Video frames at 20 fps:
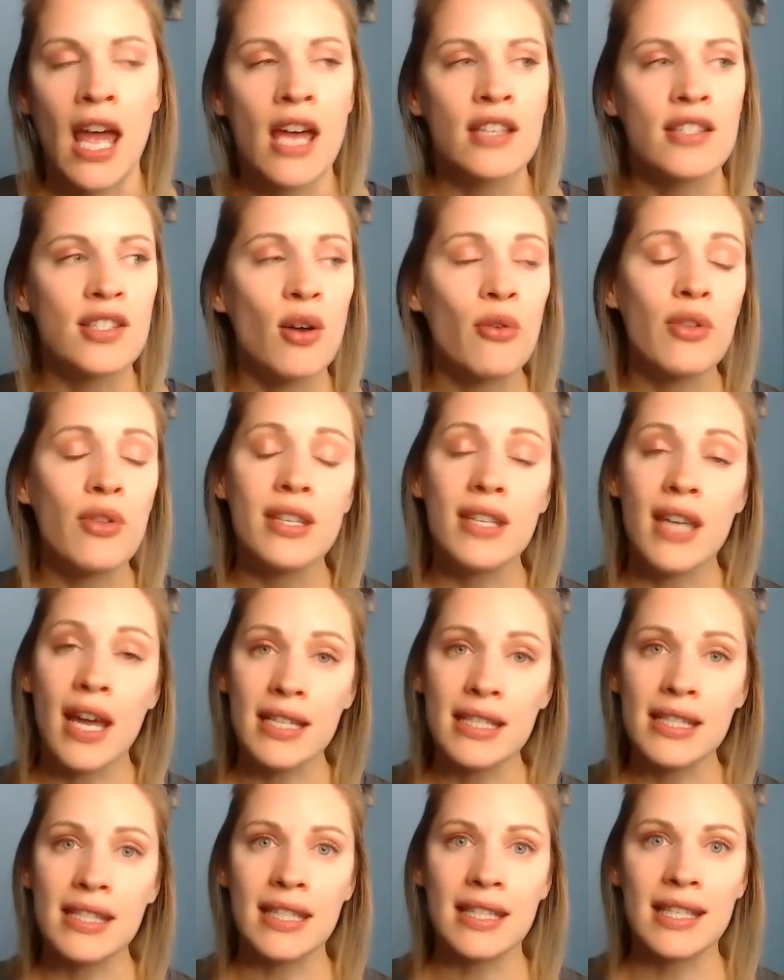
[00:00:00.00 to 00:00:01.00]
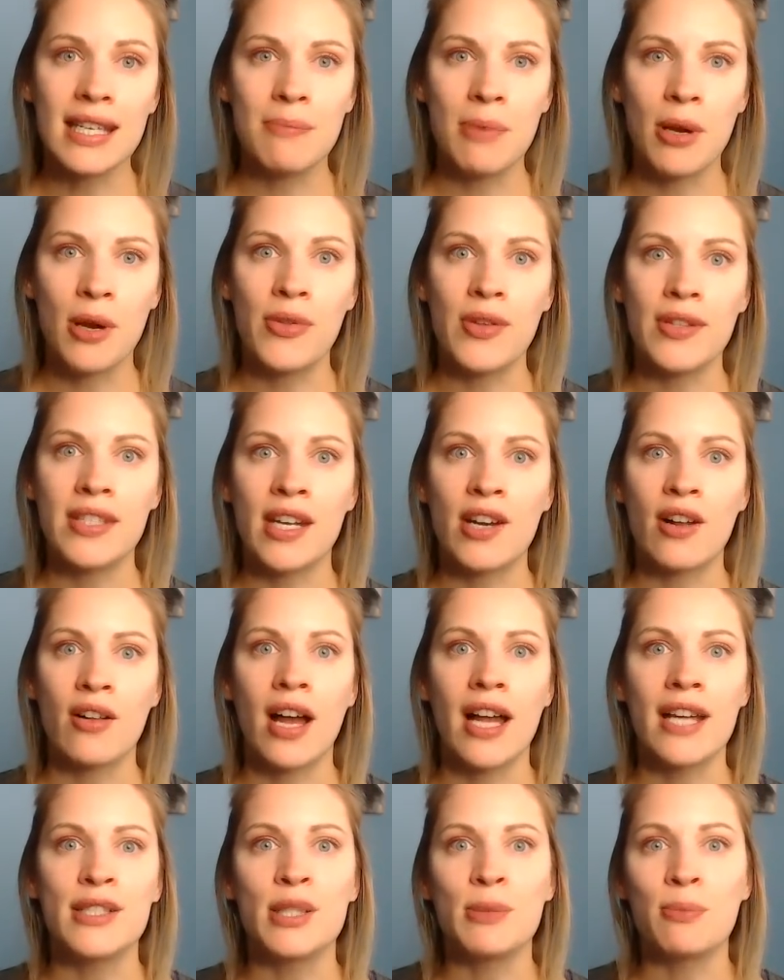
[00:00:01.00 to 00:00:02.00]
So, the nice thing about the dental
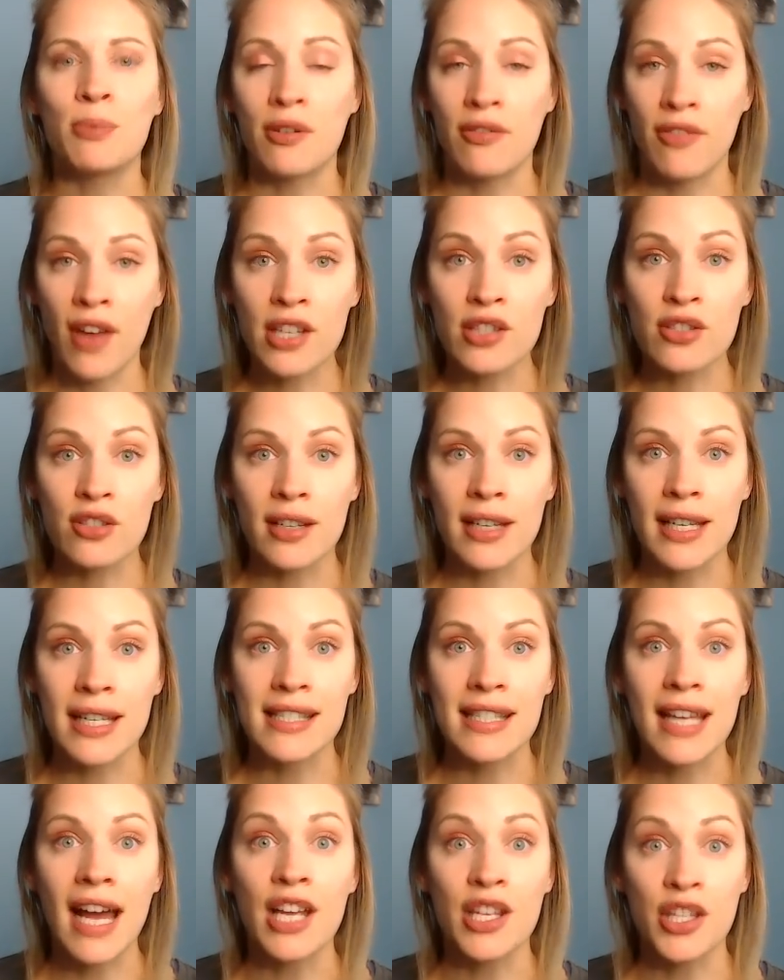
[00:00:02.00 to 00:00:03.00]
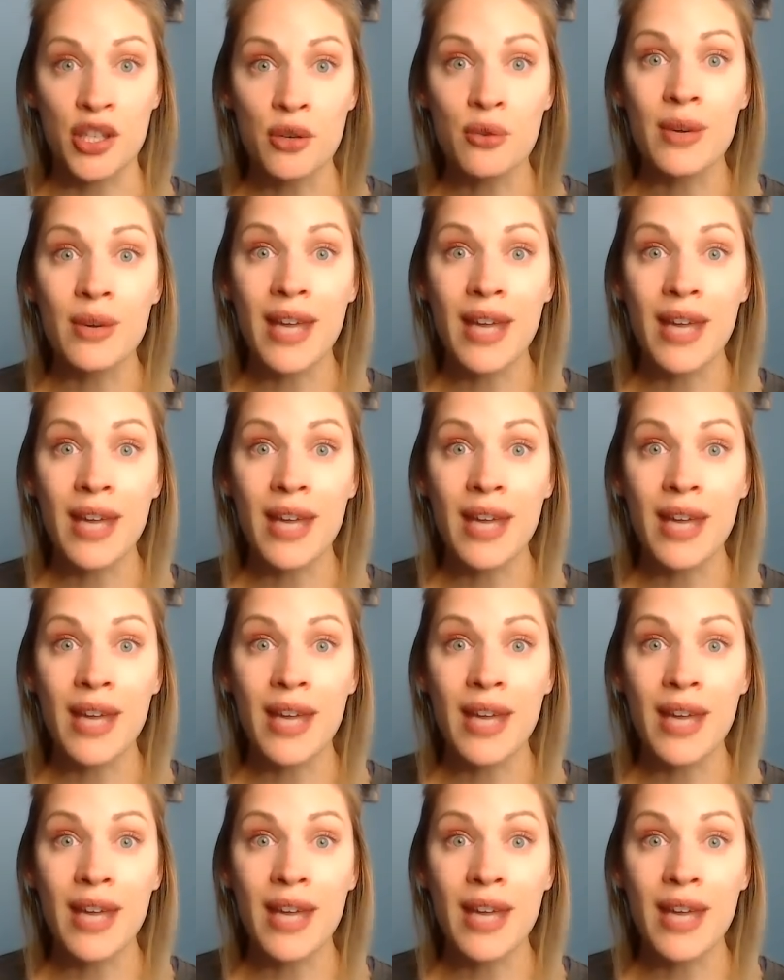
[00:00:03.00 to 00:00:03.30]
hygiene profession is that you